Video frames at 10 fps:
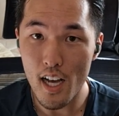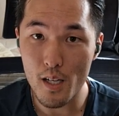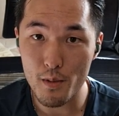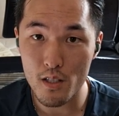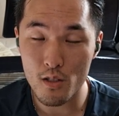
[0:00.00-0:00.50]

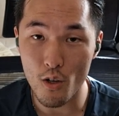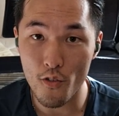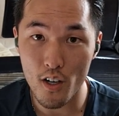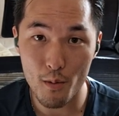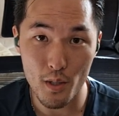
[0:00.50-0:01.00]
enemy so
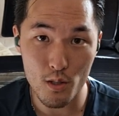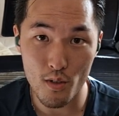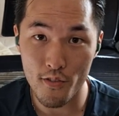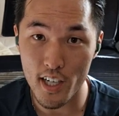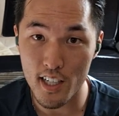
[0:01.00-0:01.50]
far because
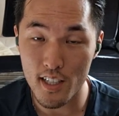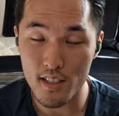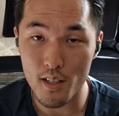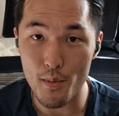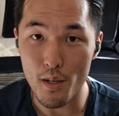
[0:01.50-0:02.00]
we're fighting
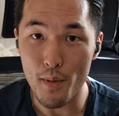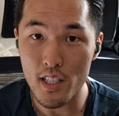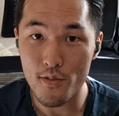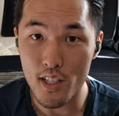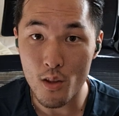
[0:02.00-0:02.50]
against them in
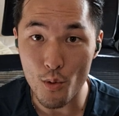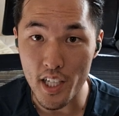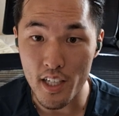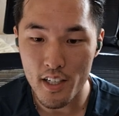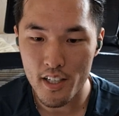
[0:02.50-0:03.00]
Mass Effect 3.